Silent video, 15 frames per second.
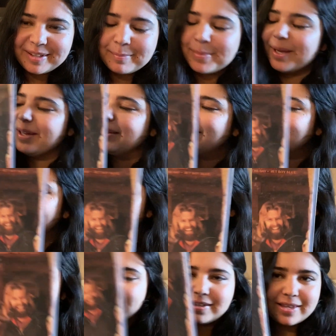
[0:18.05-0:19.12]
but
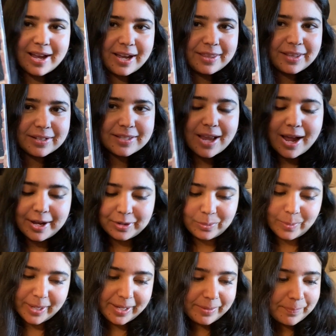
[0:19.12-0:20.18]
yeah, that's
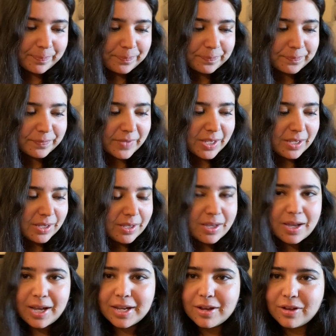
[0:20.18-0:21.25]
Hideaway.
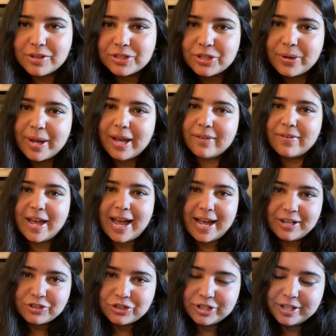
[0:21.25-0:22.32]
I also have Hat
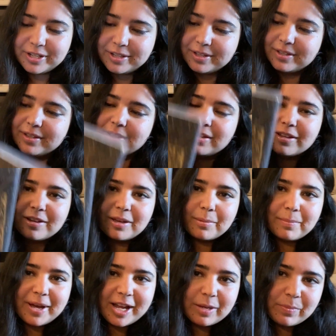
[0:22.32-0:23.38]
Trick
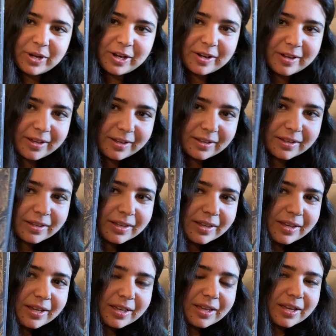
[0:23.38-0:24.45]
by America.
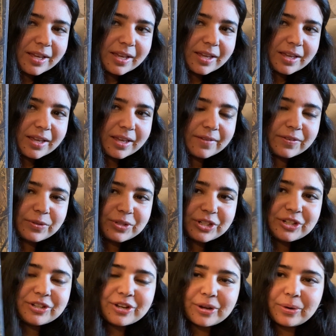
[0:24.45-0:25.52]
If you
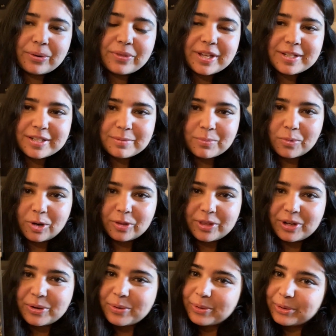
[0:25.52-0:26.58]
didn't know, they did more than A
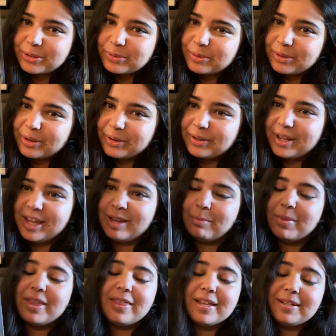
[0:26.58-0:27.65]
Horse with No Name.
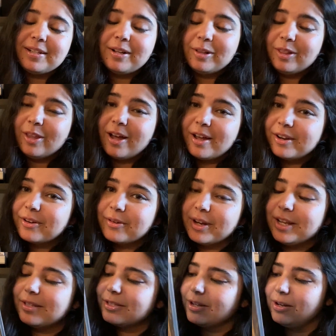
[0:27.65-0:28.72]
They did a lot of
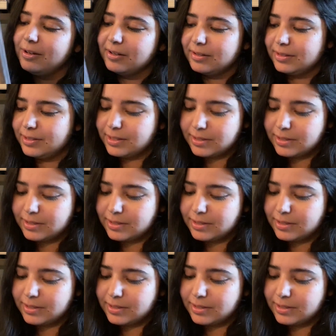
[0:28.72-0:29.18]
great songs,